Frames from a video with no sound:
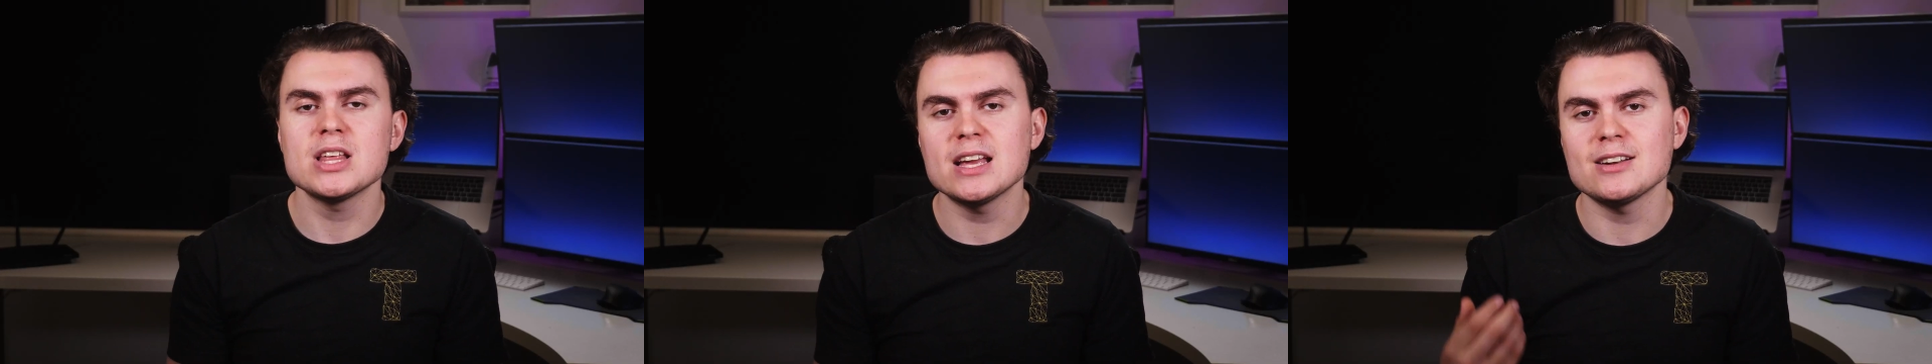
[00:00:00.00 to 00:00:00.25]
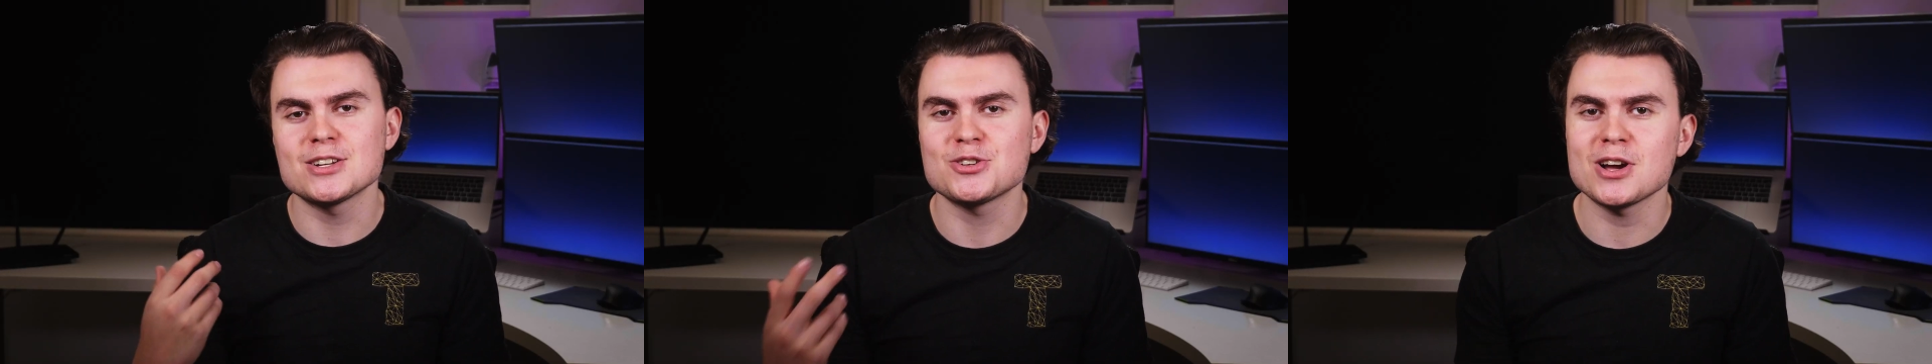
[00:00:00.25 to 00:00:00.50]

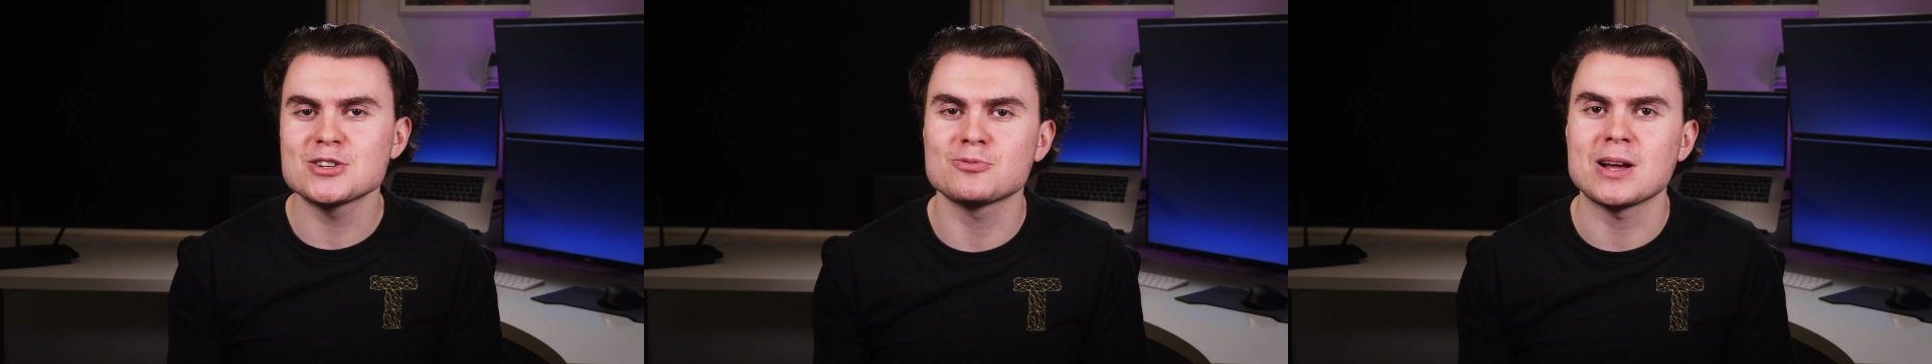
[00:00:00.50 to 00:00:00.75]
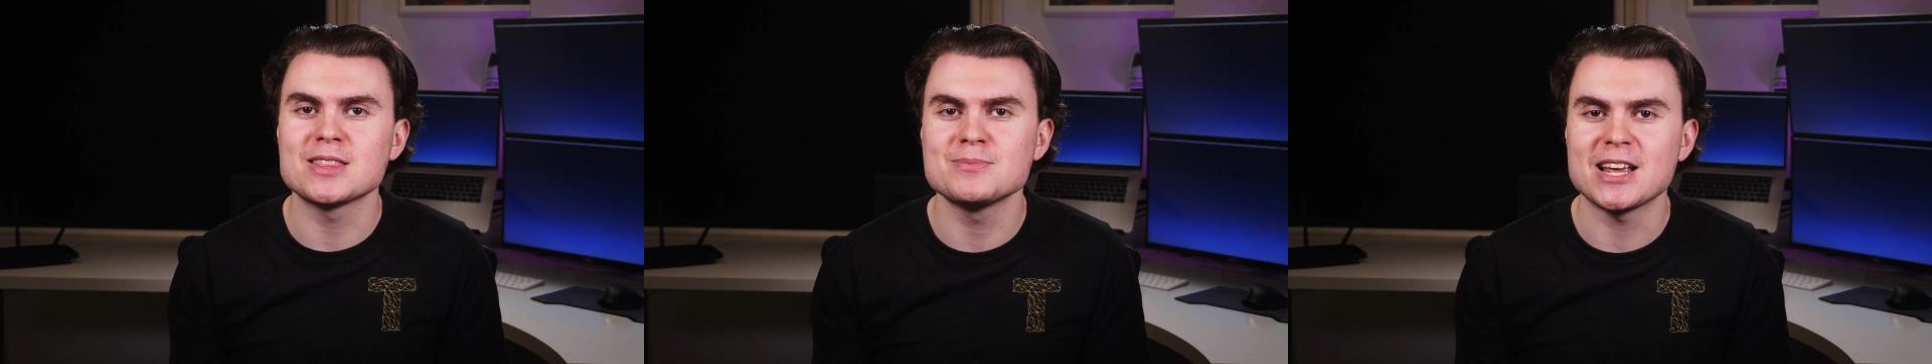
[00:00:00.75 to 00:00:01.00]
then I tried to
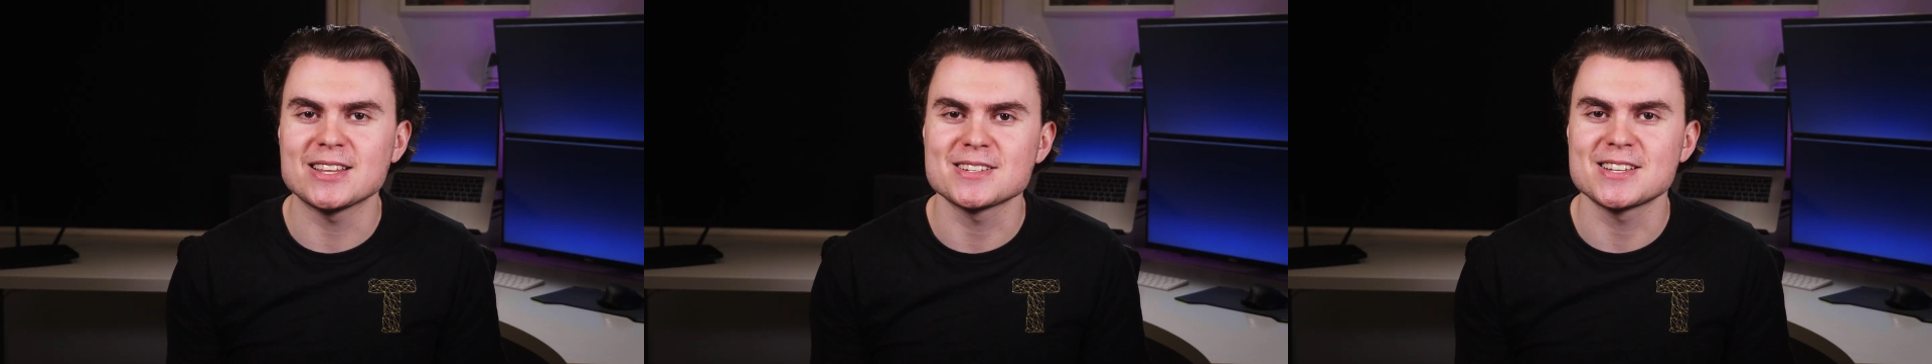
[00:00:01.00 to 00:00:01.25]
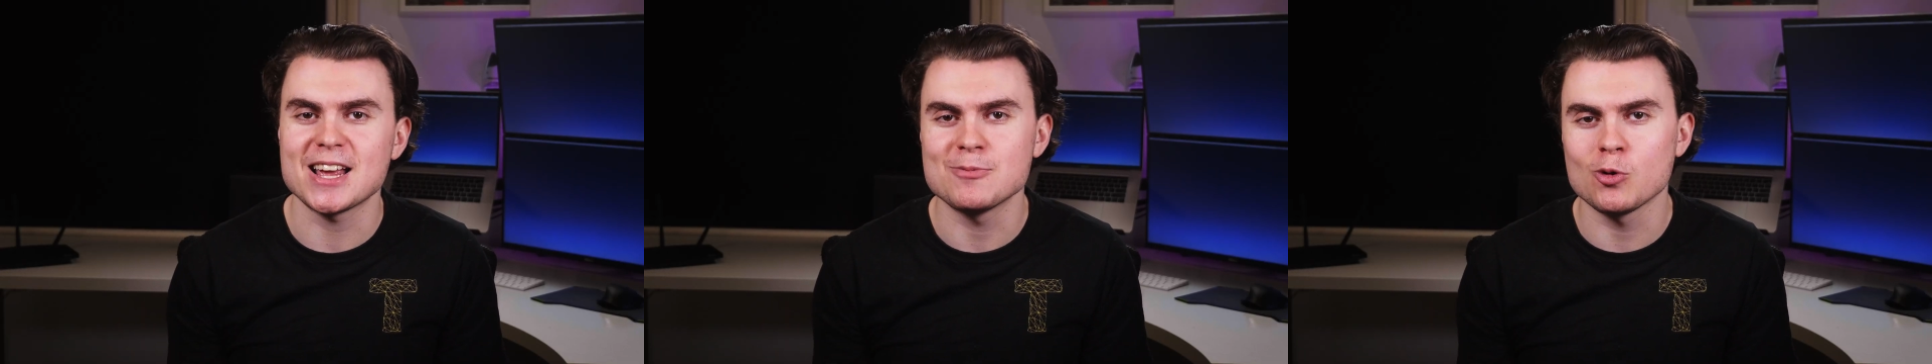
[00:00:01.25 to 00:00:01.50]
run them down the
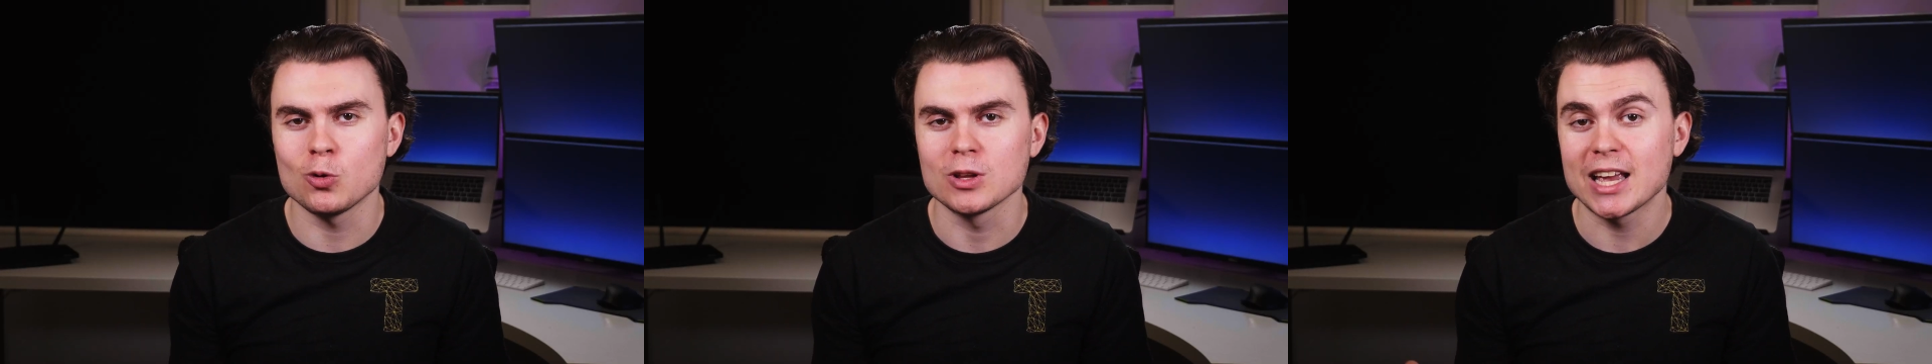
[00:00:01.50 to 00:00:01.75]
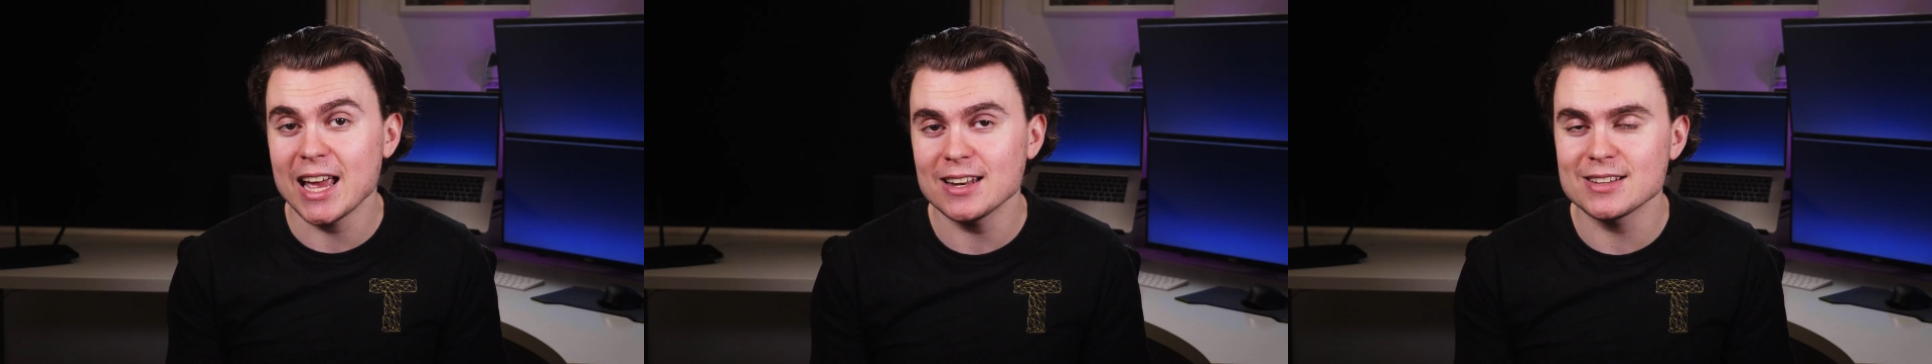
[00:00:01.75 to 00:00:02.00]
same wall
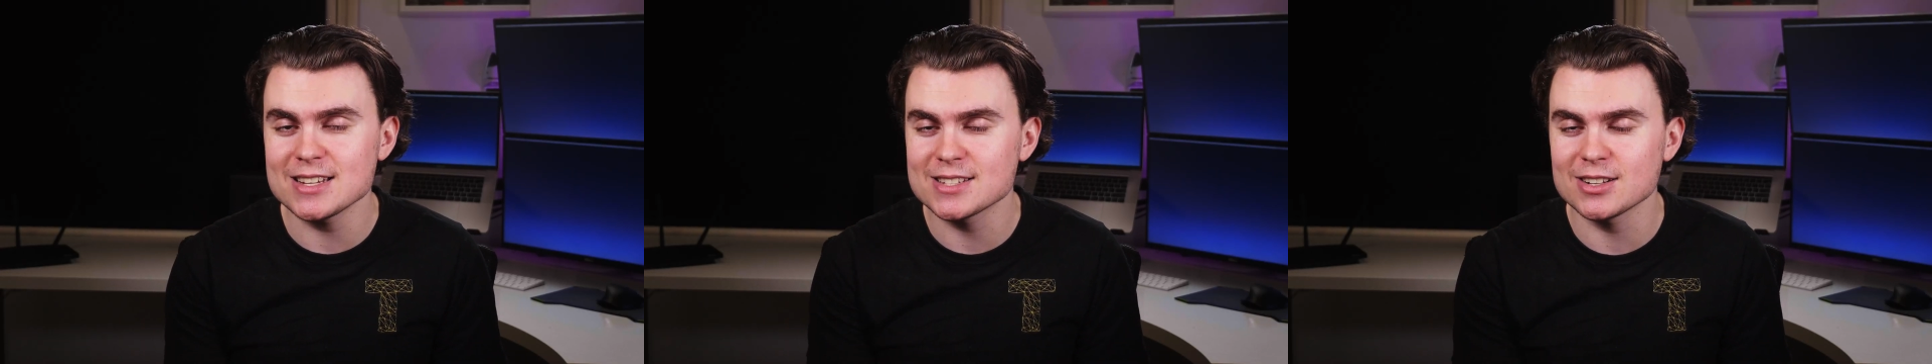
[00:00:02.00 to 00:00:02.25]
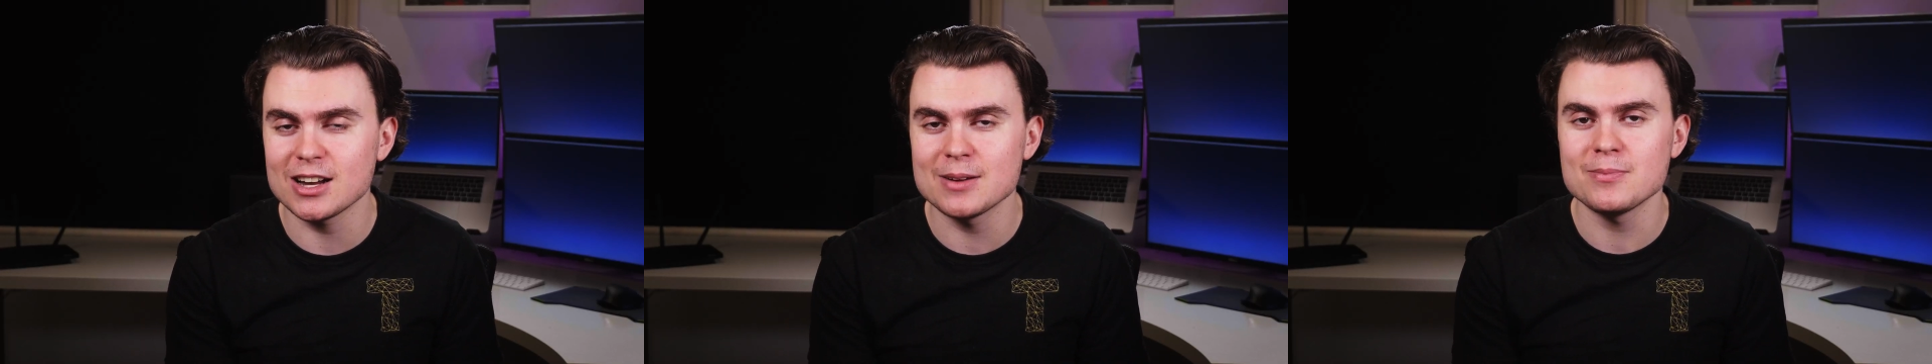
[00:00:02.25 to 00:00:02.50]
again this
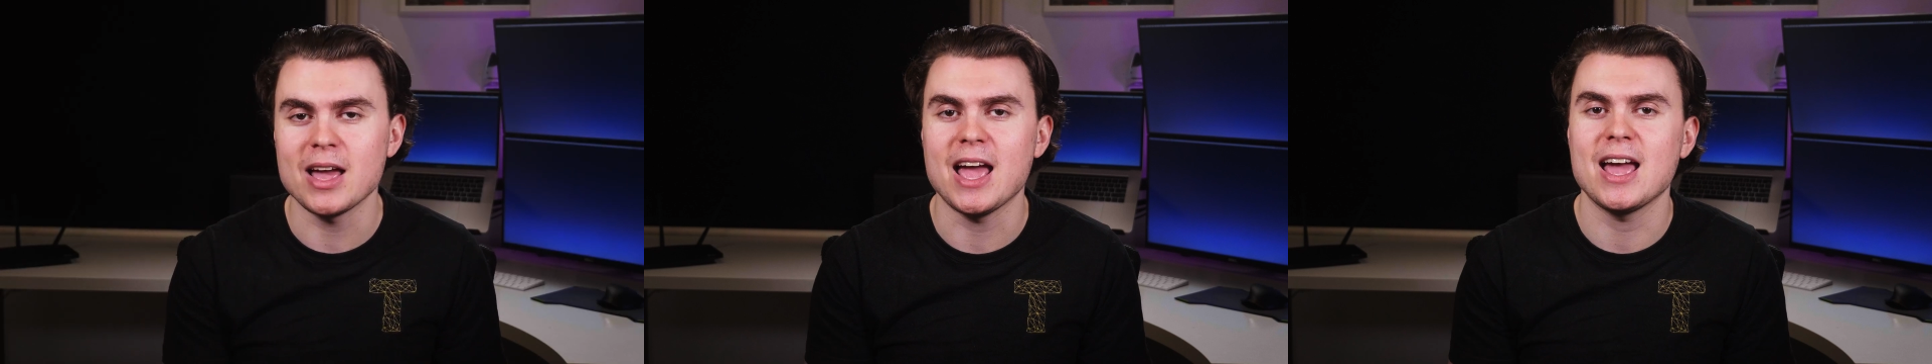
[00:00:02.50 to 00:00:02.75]
time,